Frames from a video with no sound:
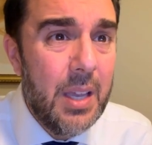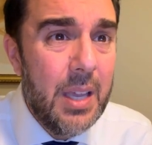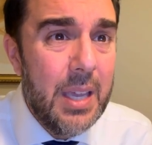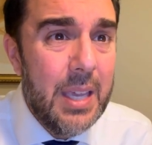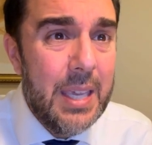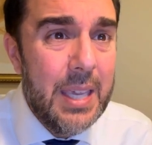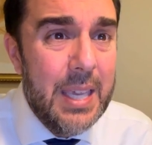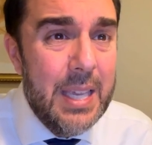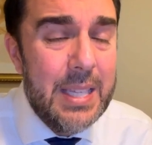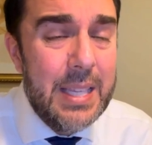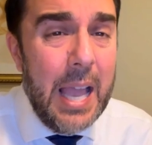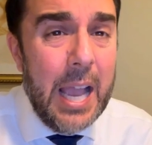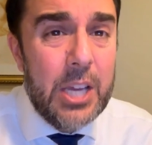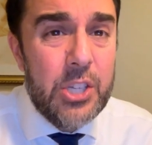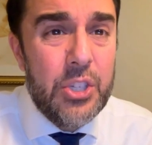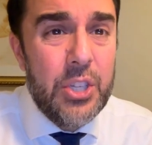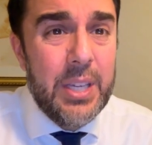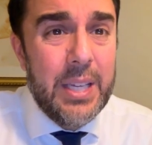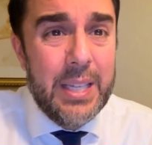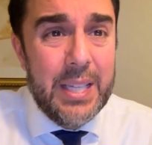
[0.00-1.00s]
He's
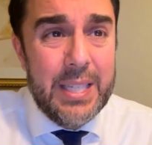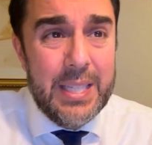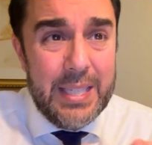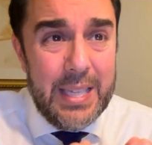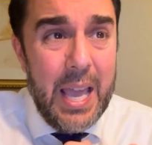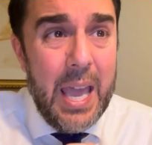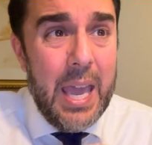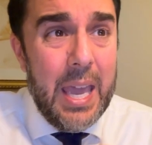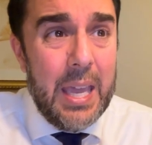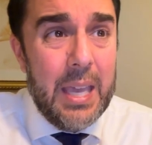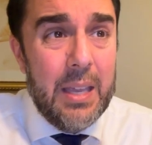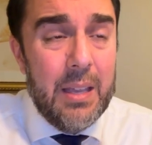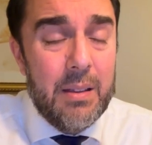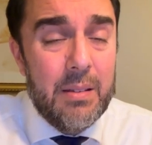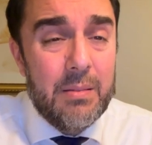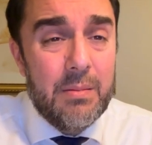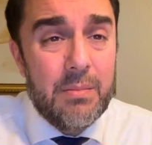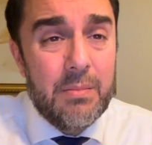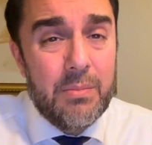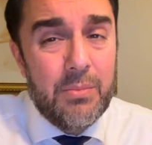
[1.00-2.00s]
actually going to say,
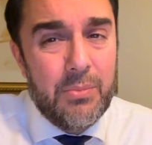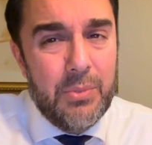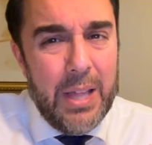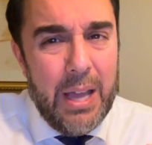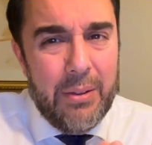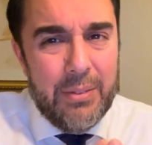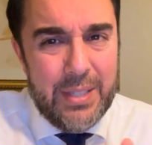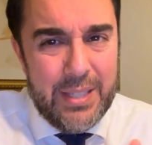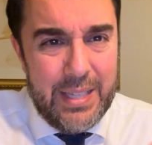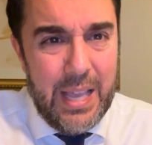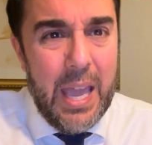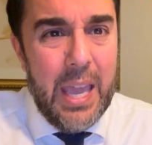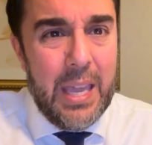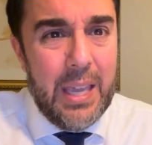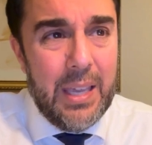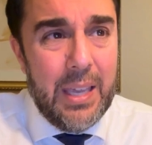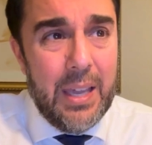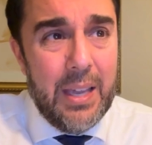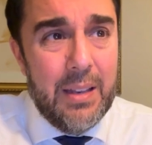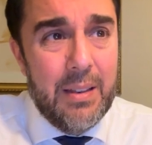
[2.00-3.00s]
without
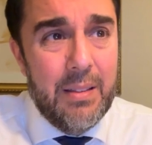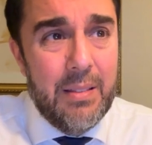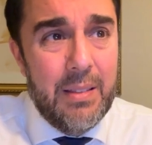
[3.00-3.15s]
saying it,